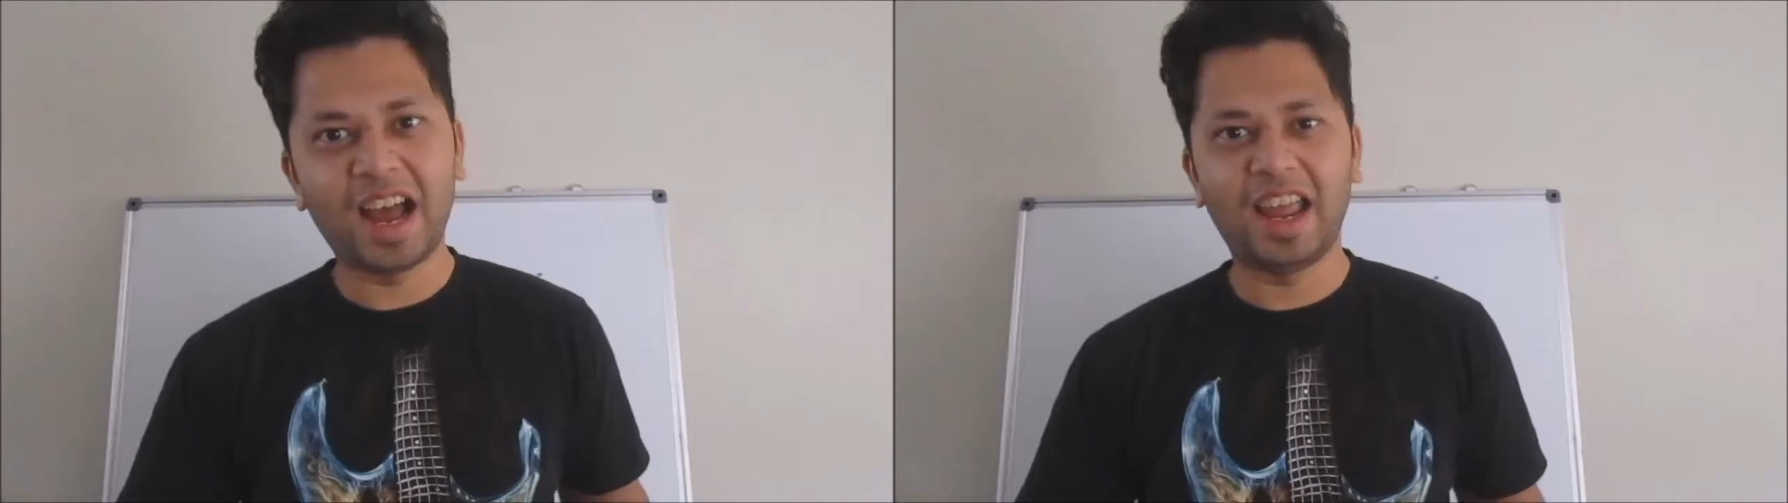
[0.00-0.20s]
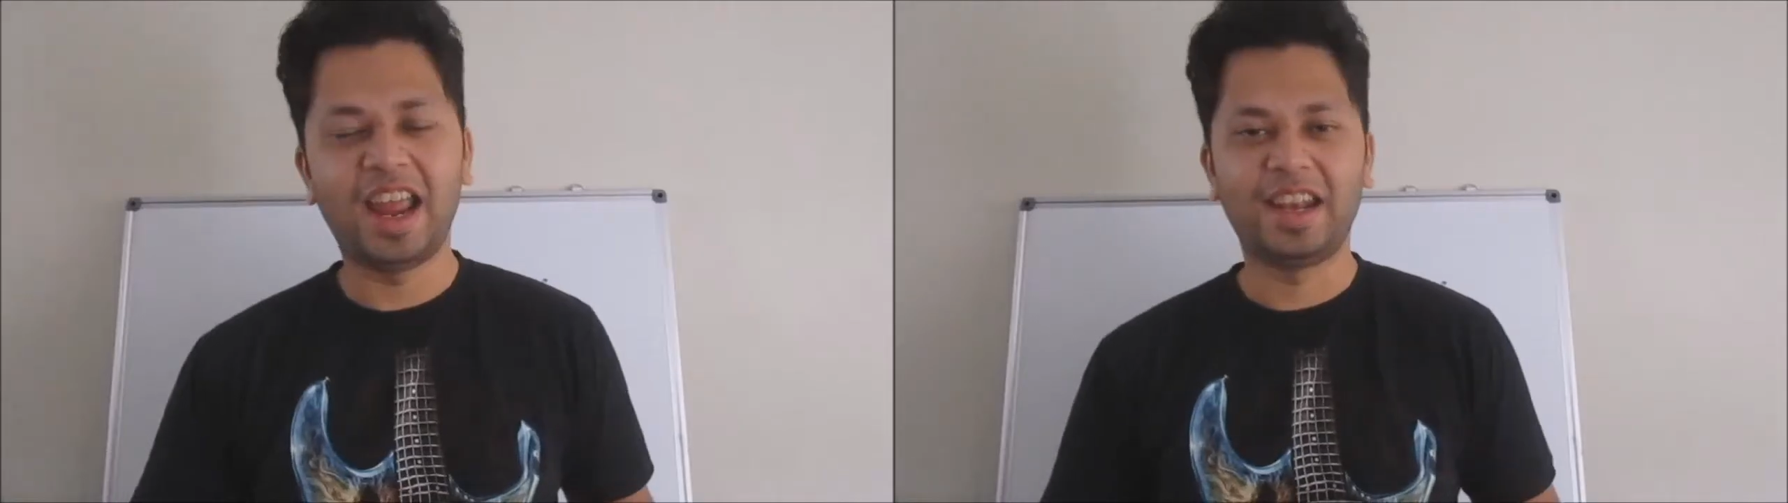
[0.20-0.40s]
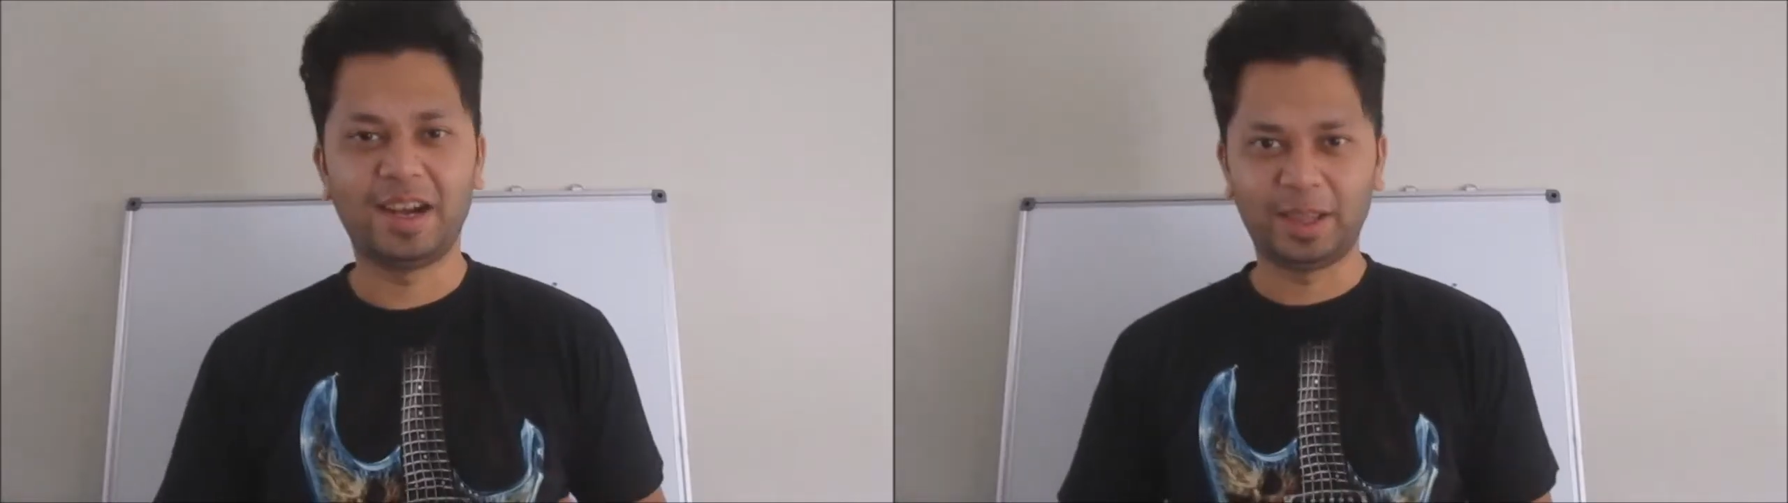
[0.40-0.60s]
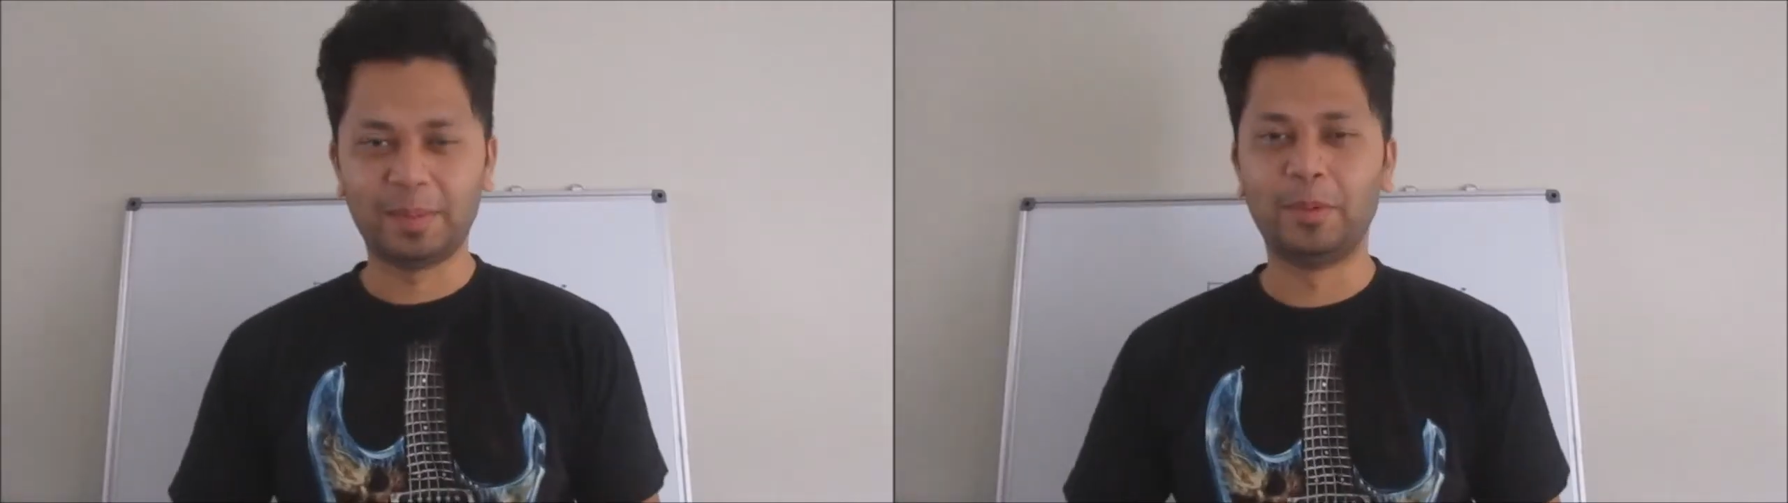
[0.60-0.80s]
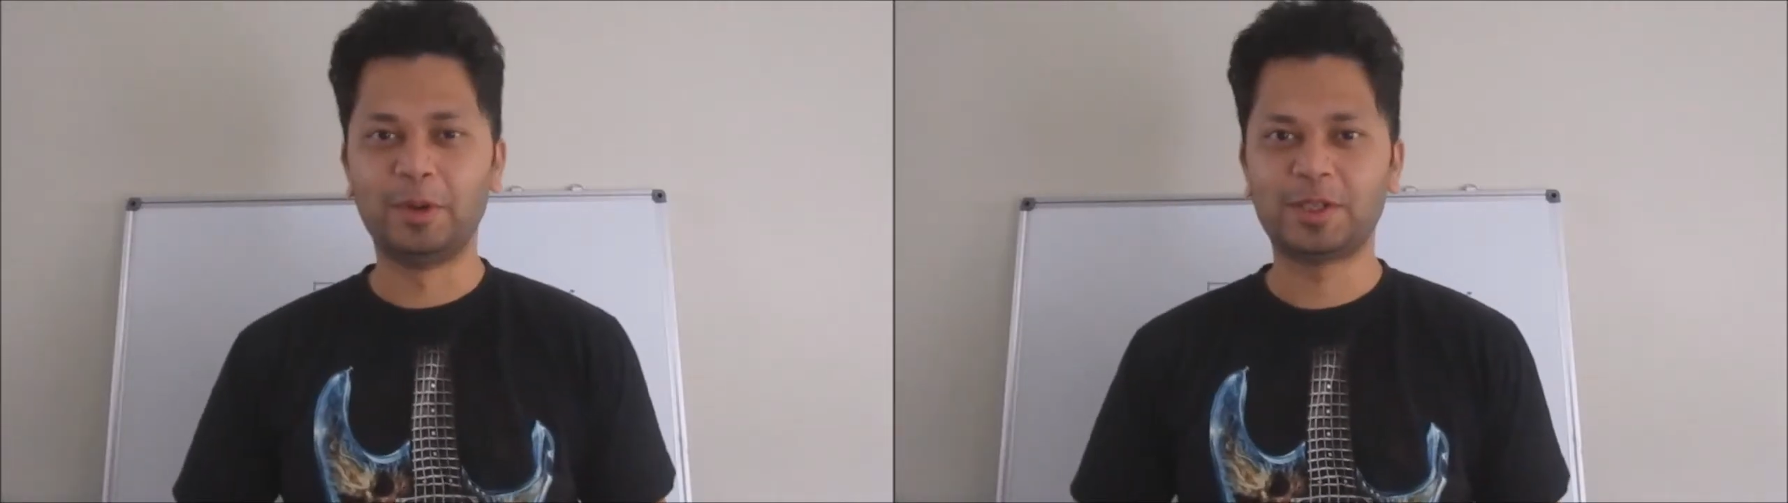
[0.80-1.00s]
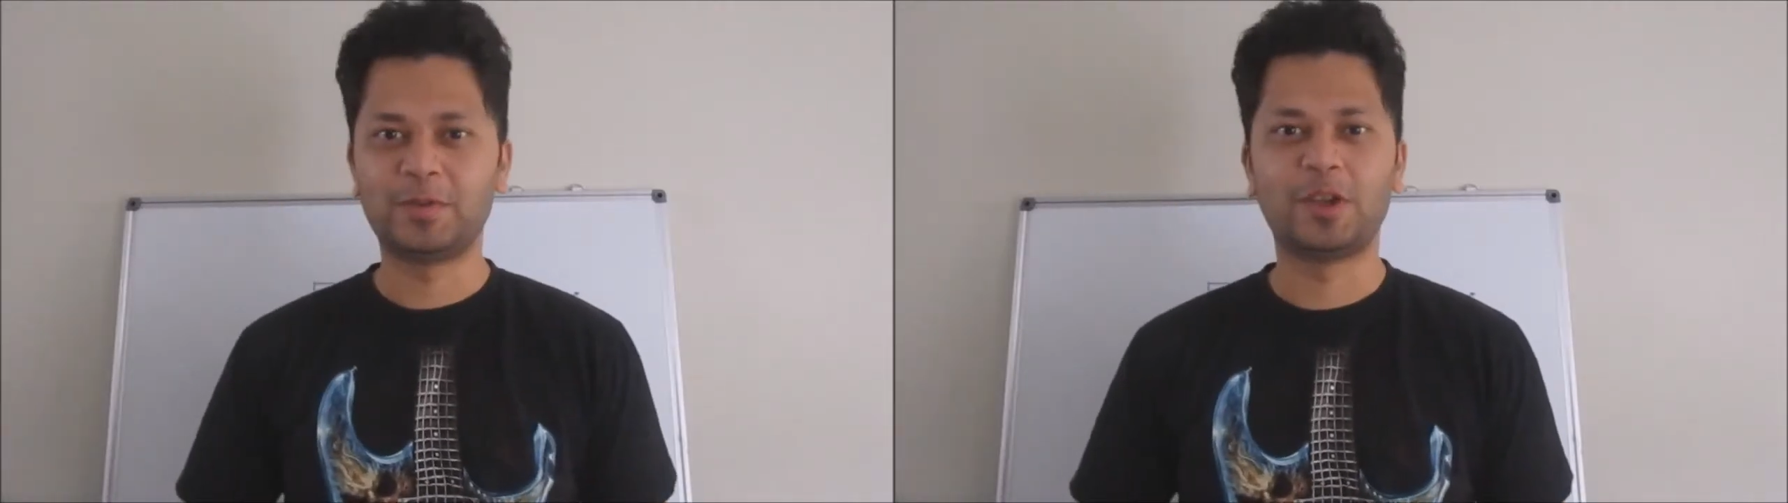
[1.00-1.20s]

I hated the most